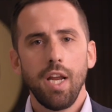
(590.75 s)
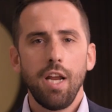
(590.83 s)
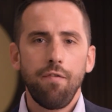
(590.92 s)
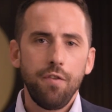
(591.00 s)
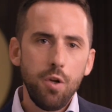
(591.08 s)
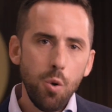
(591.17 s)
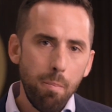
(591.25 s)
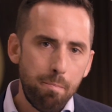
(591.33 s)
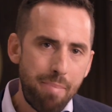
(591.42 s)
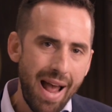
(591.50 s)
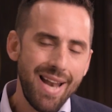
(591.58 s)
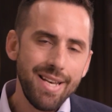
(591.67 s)
If you
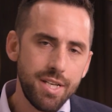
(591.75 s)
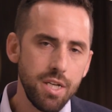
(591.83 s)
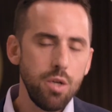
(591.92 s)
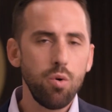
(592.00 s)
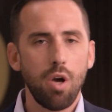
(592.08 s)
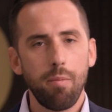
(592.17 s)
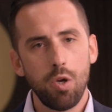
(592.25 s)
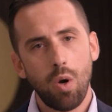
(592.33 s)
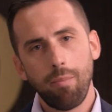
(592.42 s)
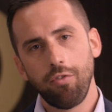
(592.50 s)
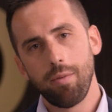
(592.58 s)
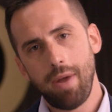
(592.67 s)
bend to
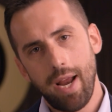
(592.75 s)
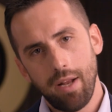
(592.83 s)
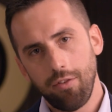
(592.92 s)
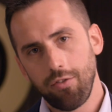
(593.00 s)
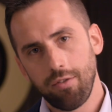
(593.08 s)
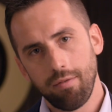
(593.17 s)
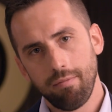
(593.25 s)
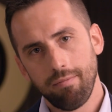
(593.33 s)
UWM's demands,